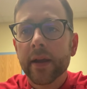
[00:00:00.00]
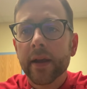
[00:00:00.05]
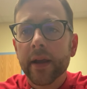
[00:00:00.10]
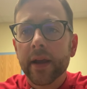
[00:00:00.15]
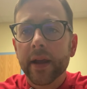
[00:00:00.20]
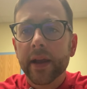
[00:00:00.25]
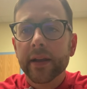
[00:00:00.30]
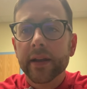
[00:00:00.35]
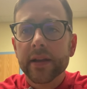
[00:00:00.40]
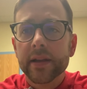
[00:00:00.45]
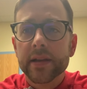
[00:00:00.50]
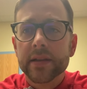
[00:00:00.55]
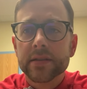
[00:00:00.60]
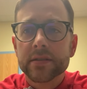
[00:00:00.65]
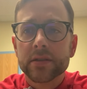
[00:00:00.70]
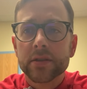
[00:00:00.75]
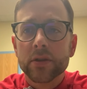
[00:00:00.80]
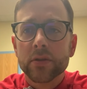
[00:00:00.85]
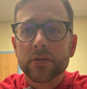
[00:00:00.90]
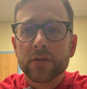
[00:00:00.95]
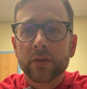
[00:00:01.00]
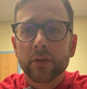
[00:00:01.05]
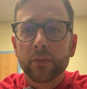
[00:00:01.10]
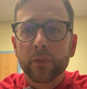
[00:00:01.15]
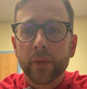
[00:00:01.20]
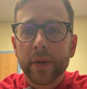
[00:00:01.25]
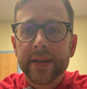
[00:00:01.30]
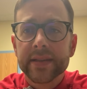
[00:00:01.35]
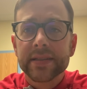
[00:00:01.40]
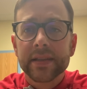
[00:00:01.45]
It is due to
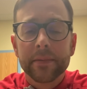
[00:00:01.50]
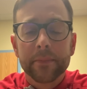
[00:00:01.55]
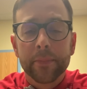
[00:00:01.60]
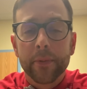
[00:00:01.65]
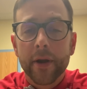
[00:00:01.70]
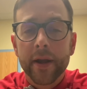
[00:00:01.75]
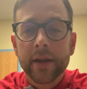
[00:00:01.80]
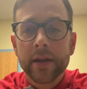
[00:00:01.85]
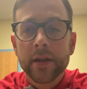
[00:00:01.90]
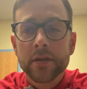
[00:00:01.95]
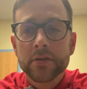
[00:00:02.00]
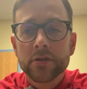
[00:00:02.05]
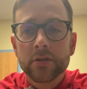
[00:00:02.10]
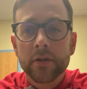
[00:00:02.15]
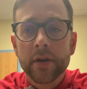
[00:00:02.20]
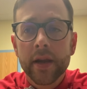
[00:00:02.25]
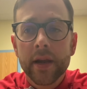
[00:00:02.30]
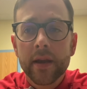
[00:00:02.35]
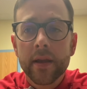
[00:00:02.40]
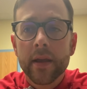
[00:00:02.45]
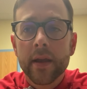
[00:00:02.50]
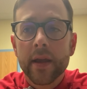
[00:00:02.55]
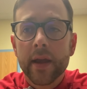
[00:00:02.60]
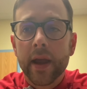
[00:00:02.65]
recent brain injury